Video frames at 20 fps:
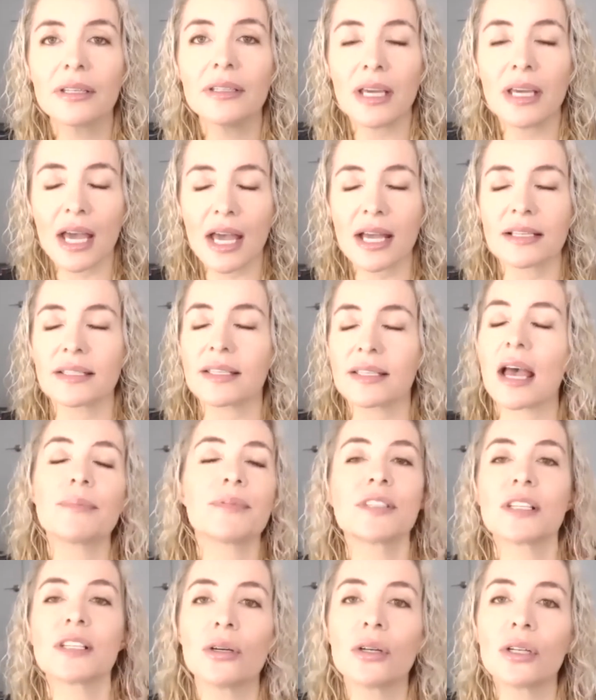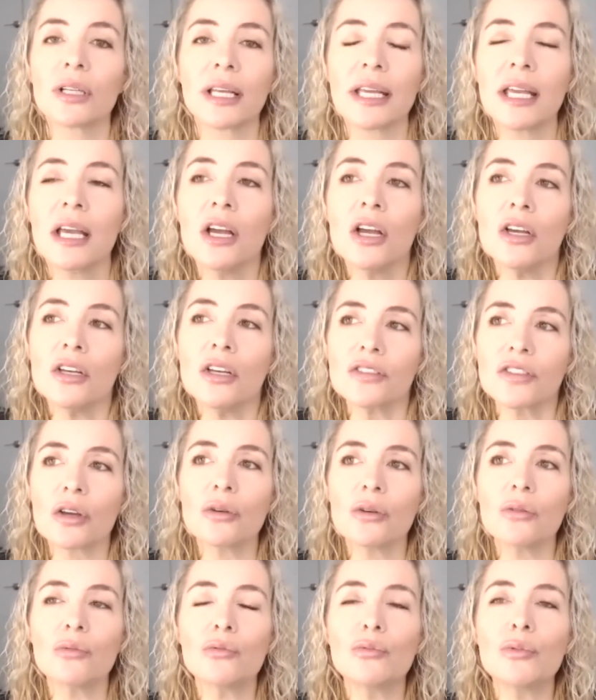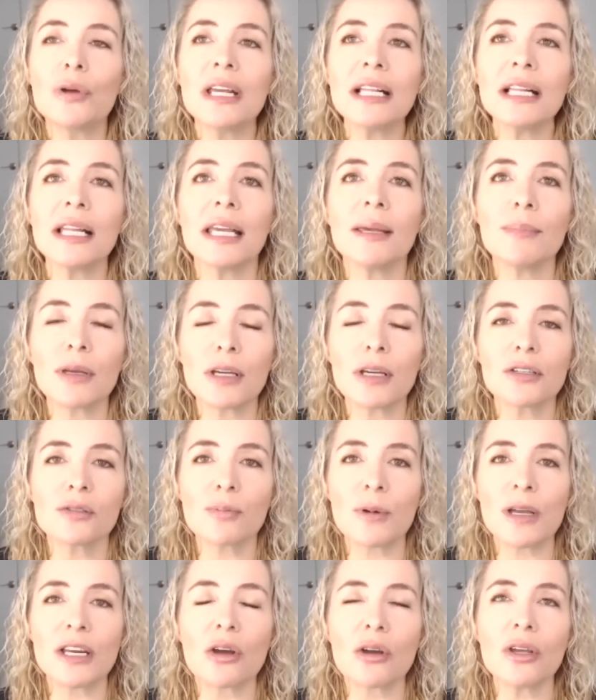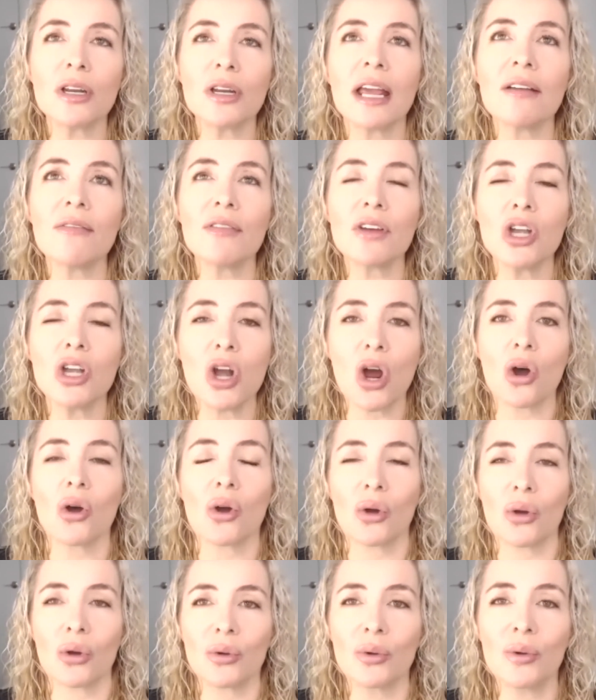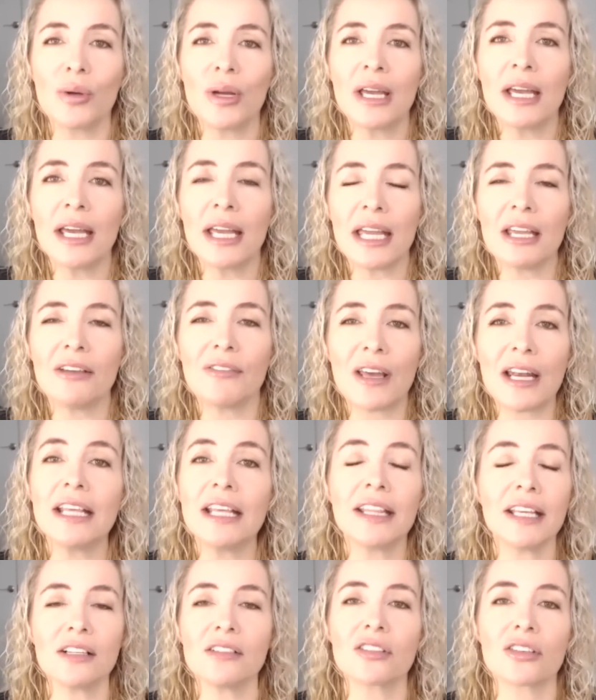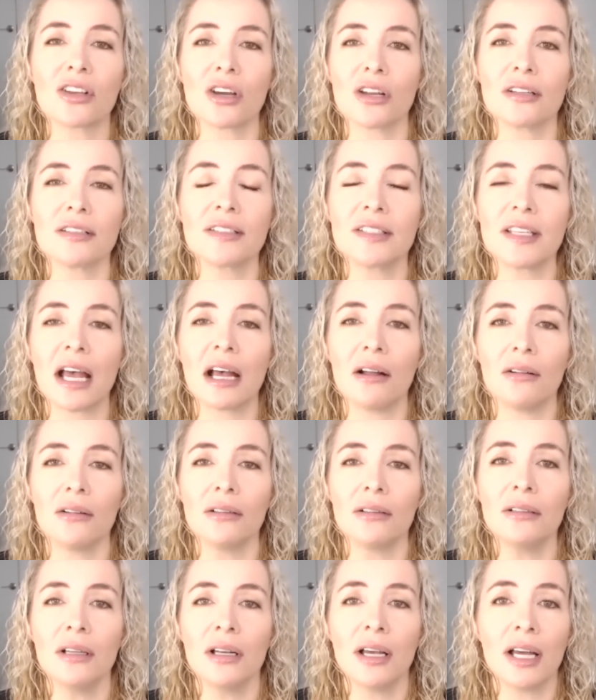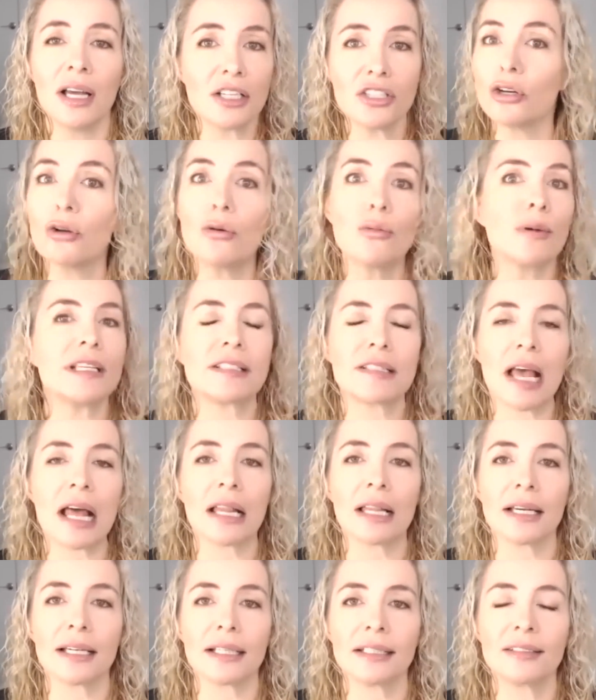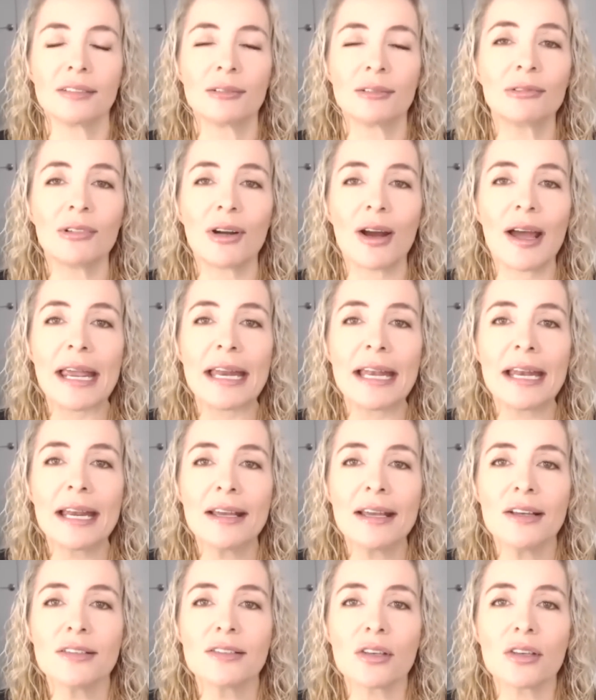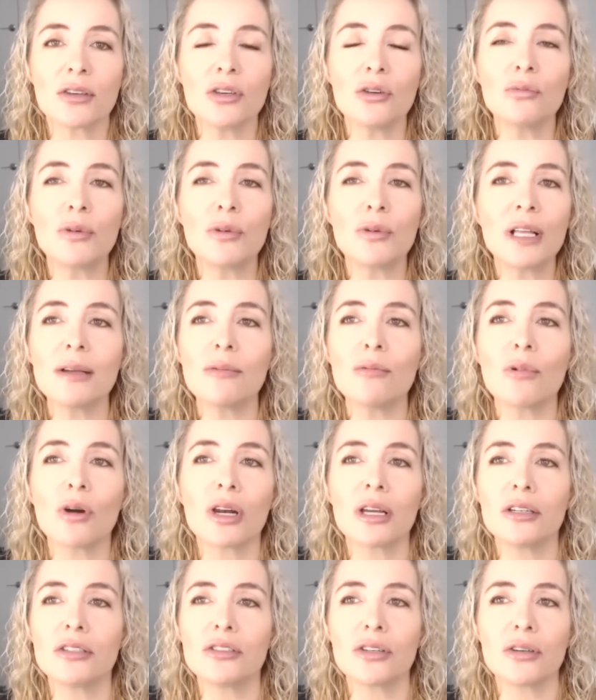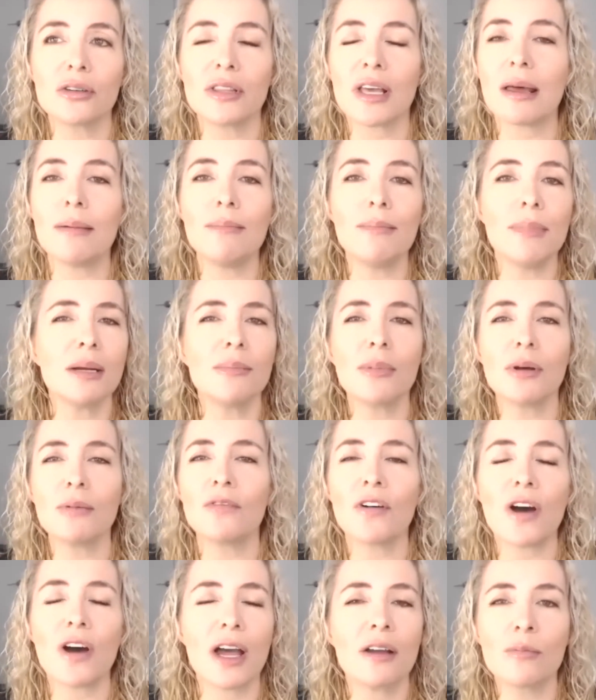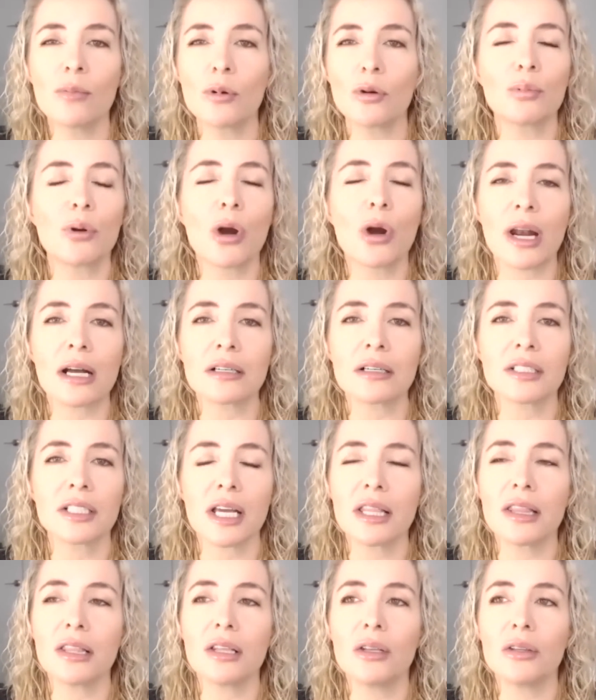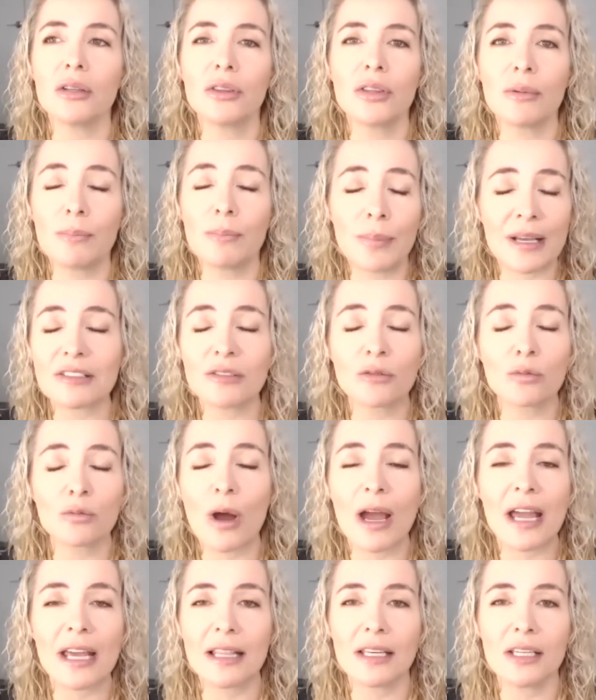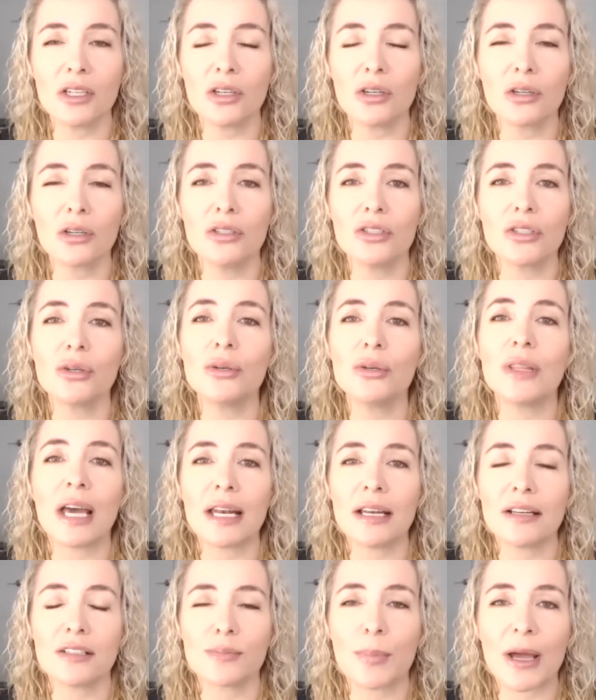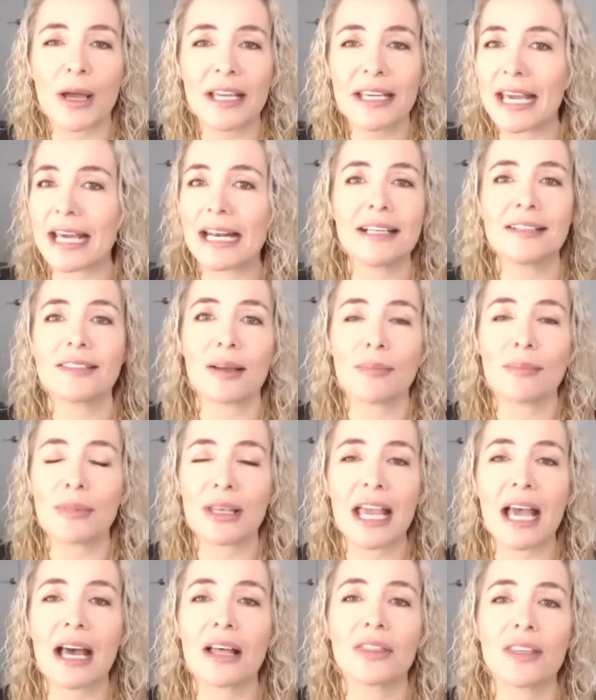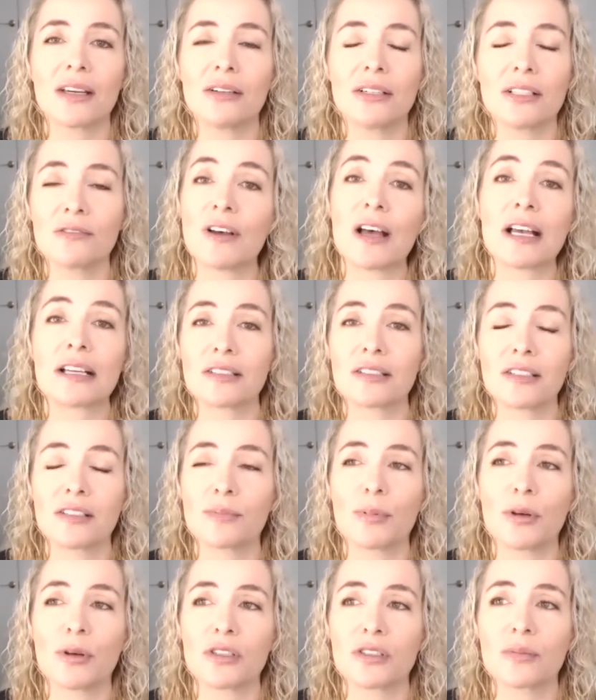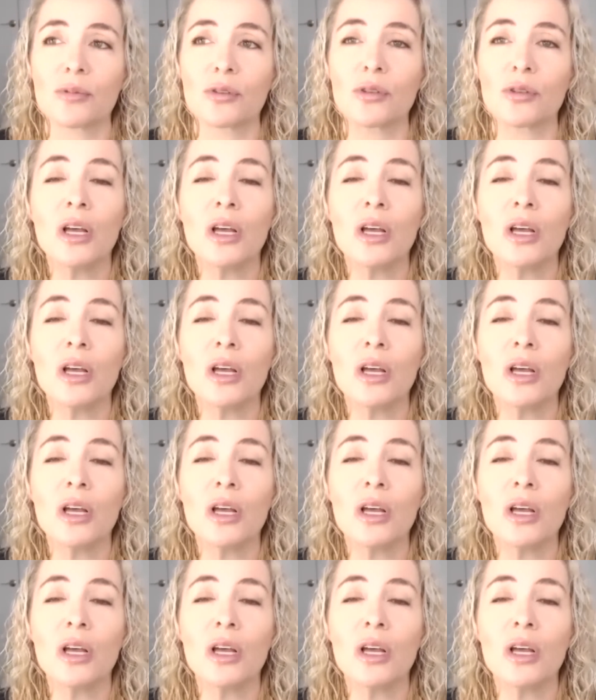Yes, absolutely. So really, because we don't ever know if anything's going to sell until we sell it, right? So you really want to do that minimum viable product. And the best way that you can do that is by getting something out there as fast as possible.